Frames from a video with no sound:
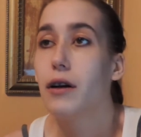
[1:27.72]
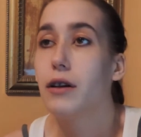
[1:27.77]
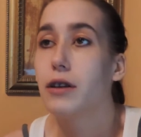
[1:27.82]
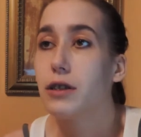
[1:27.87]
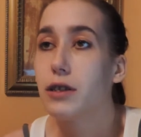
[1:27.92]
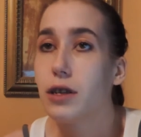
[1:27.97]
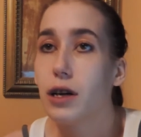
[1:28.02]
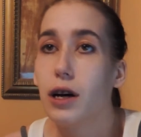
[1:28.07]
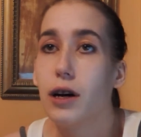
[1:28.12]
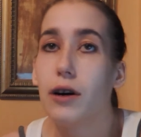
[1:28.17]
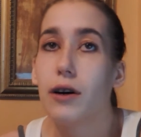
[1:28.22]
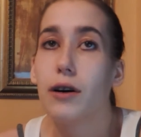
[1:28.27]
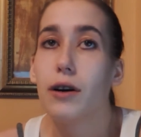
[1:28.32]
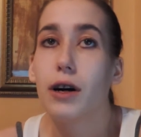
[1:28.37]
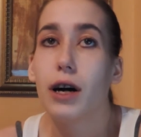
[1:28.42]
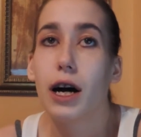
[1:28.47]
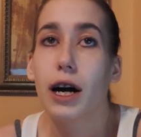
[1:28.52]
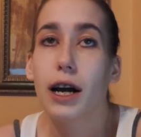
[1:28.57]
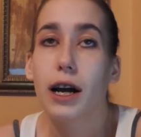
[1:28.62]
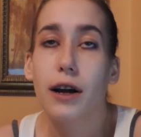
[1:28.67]

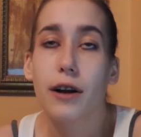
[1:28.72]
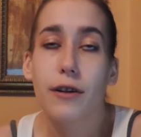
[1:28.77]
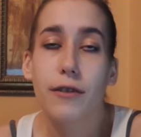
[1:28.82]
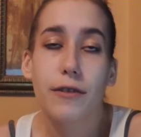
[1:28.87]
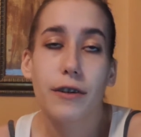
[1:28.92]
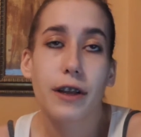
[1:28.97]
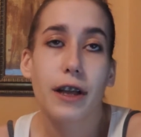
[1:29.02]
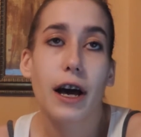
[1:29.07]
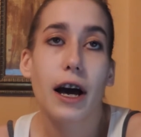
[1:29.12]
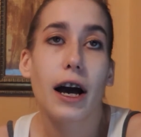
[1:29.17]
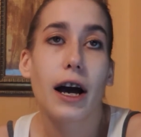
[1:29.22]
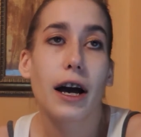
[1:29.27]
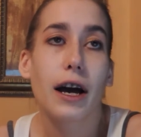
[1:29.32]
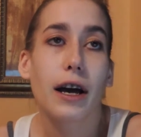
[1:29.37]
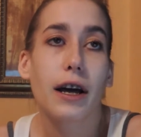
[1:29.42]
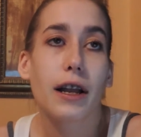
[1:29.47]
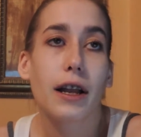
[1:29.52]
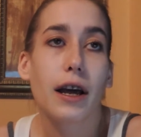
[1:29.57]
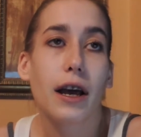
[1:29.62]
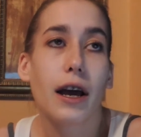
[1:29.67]
So I got over
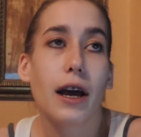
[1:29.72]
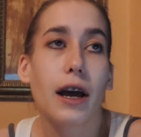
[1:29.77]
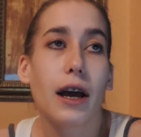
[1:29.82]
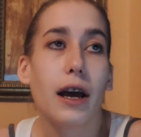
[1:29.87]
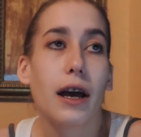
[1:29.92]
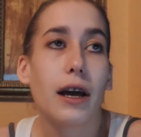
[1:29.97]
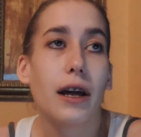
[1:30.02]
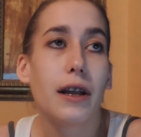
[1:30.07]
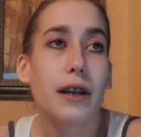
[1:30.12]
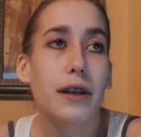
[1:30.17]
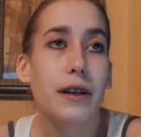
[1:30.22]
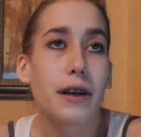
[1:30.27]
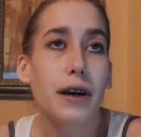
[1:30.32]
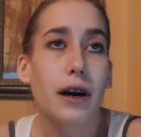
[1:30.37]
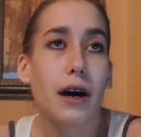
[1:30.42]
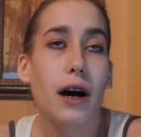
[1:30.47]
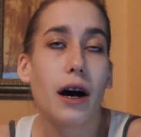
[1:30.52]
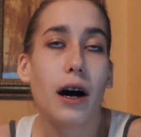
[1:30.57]
that and